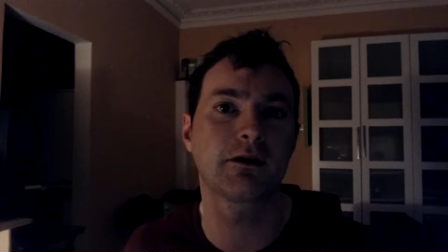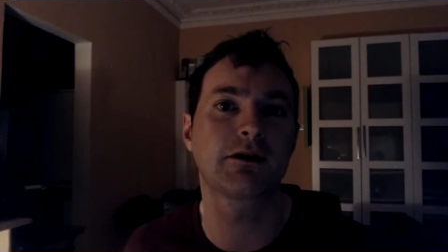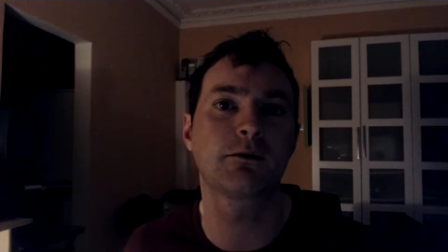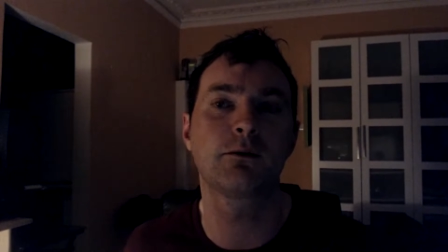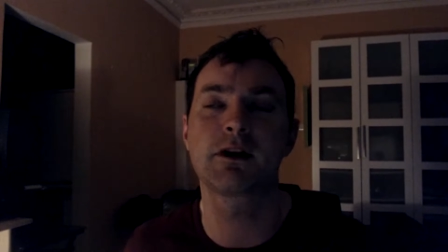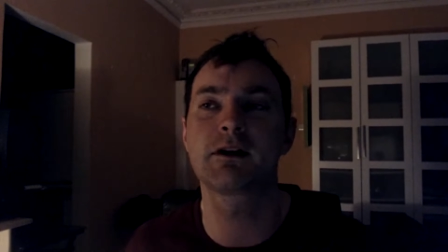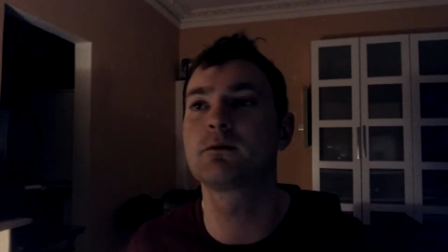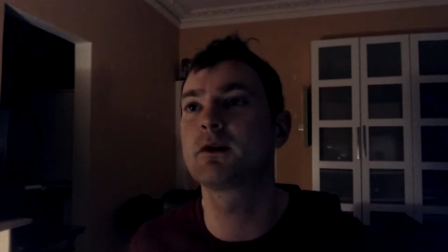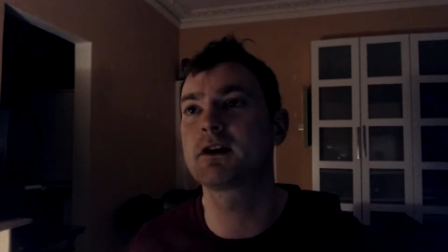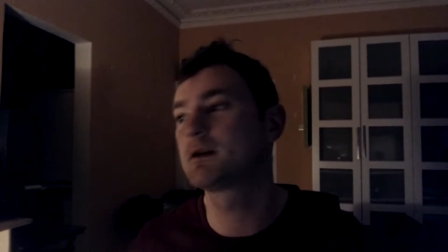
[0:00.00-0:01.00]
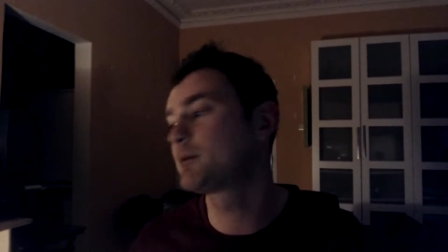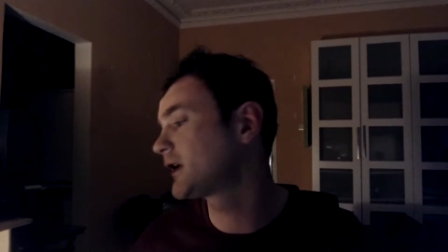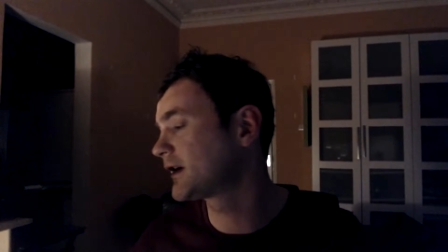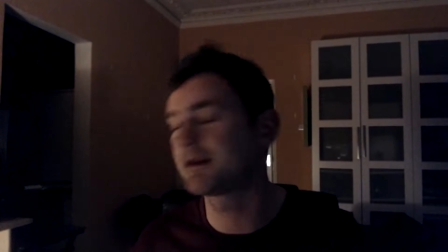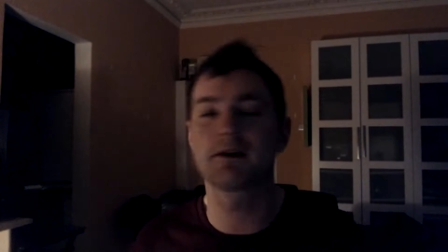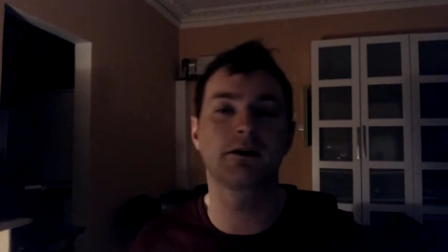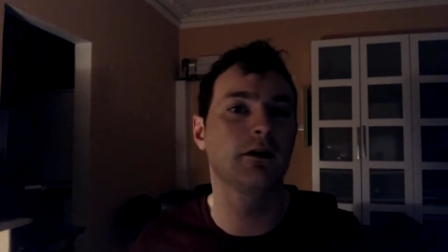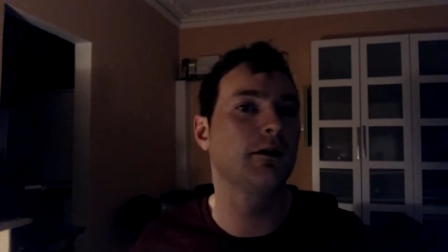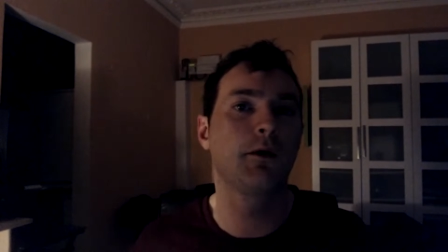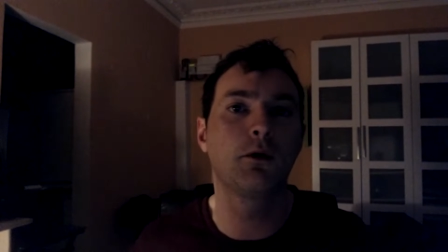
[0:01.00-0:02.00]
It's a wicked, wicked party
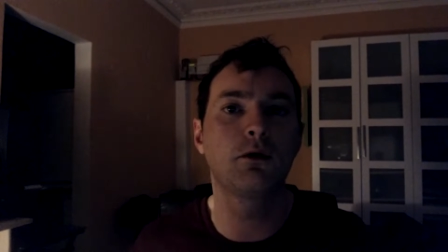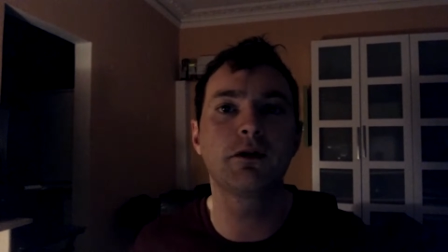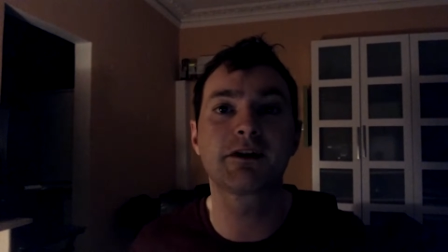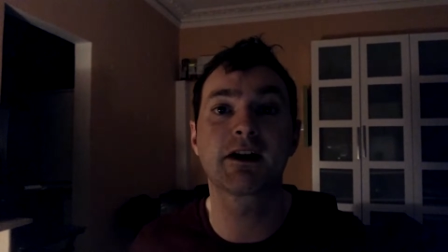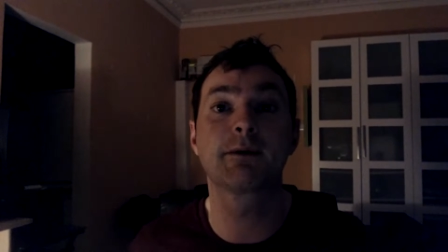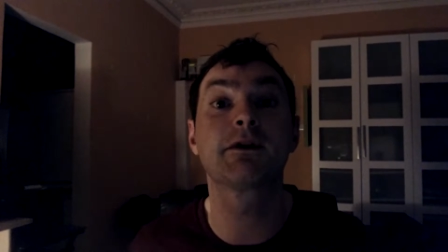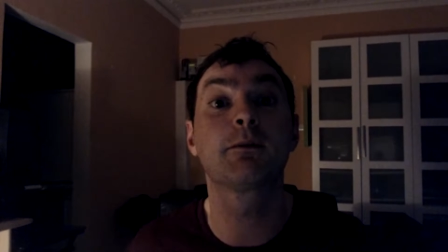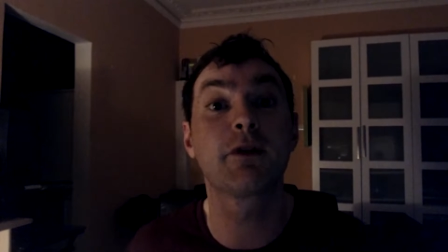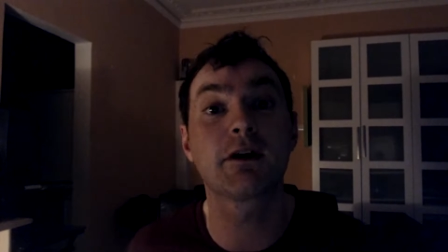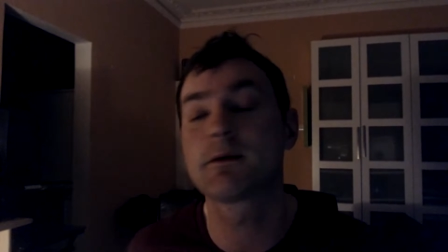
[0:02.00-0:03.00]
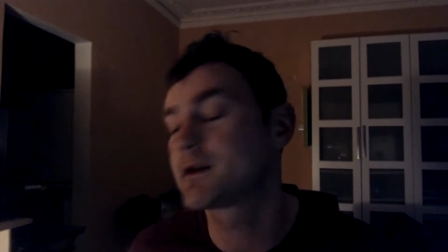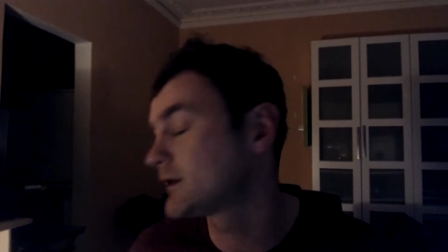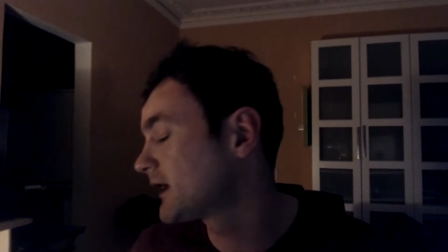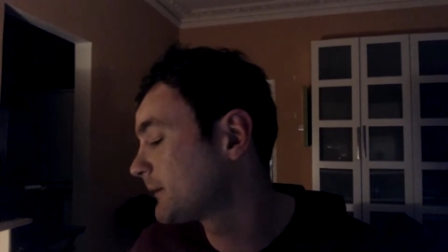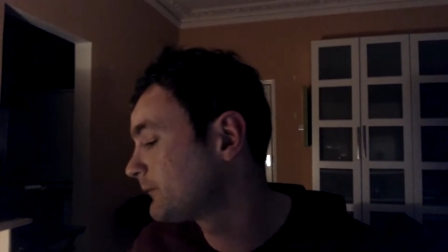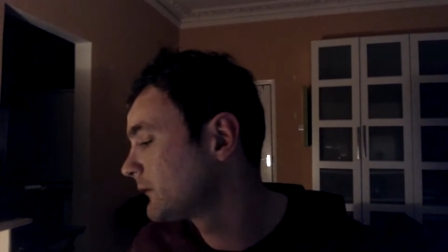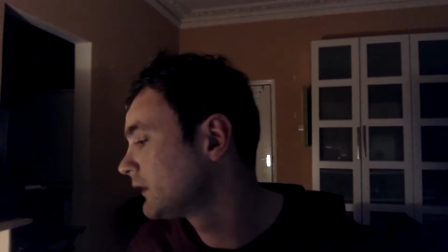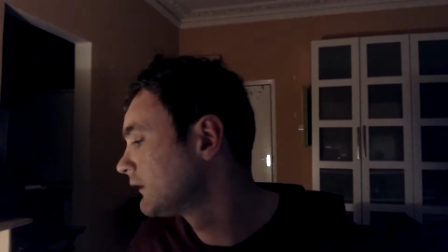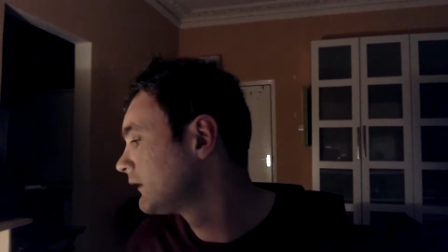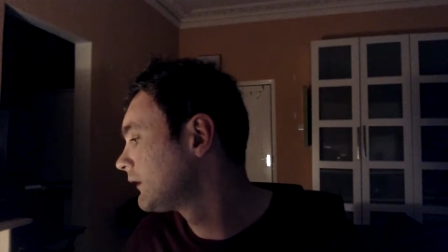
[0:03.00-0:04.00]
all the time. So big ups to them.
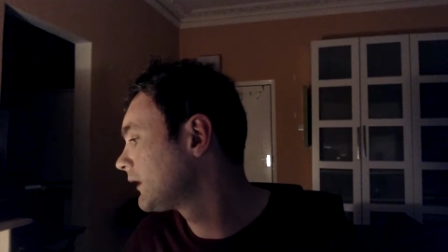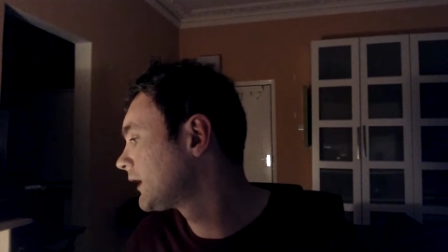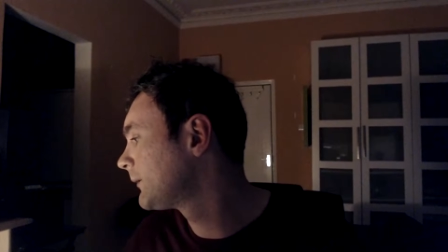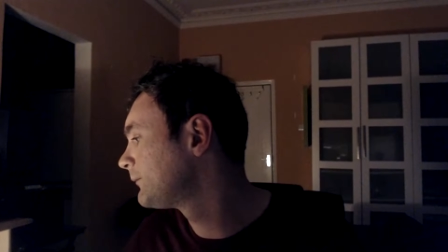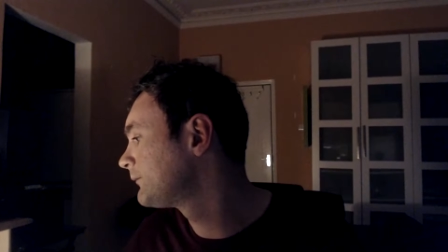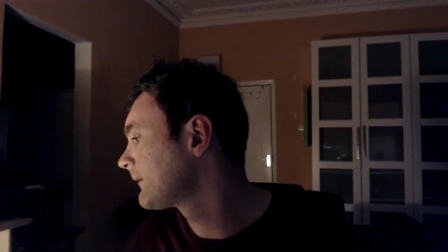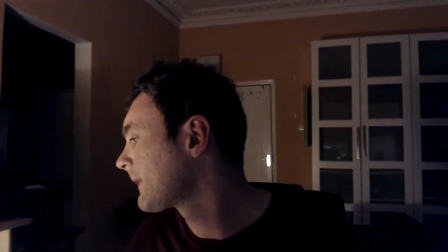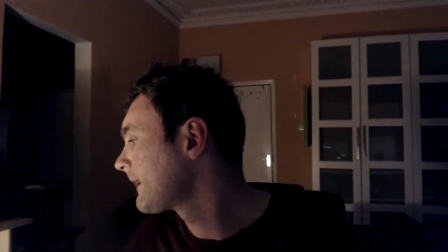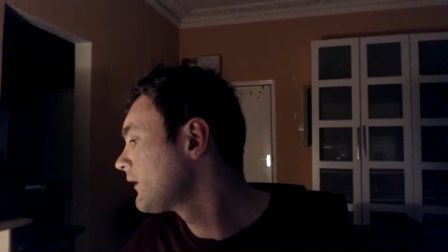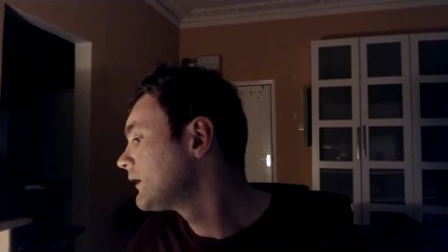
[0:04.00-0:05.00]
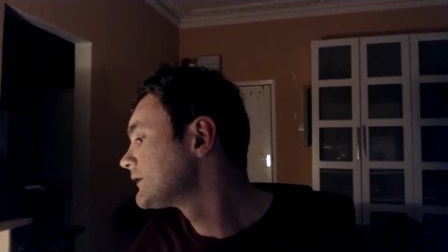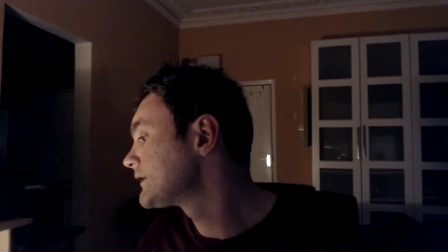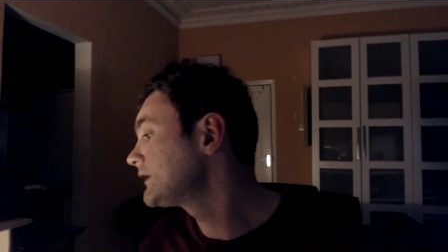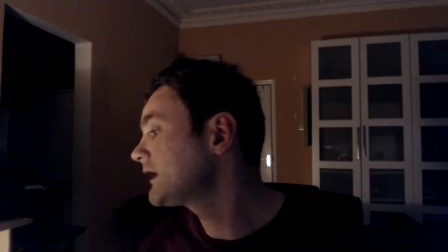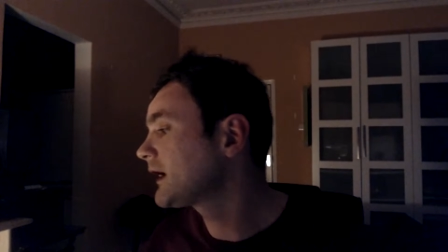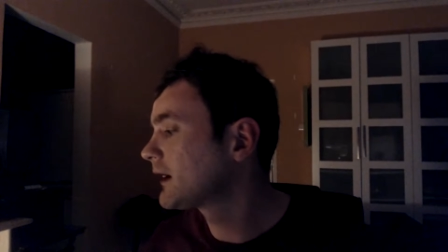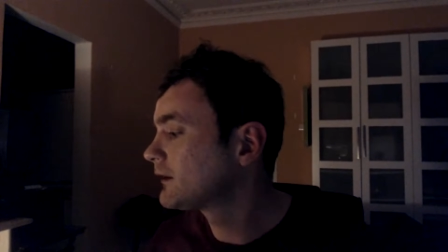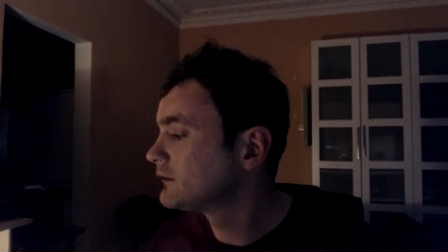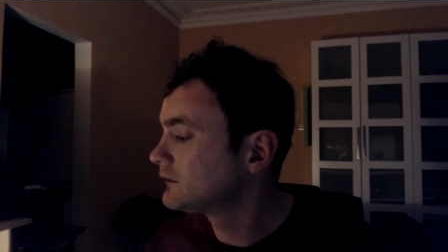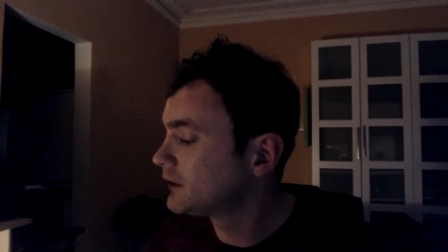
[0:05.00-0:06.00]
So yeah,
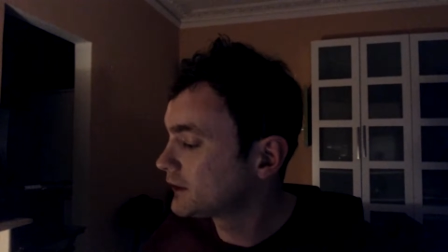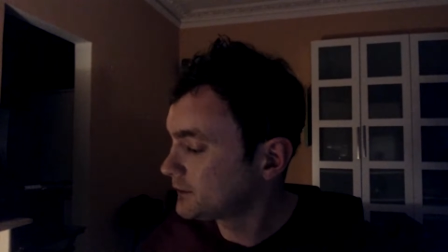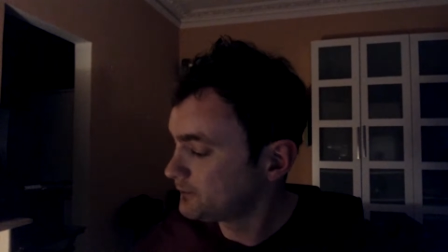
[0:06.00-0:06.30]
look,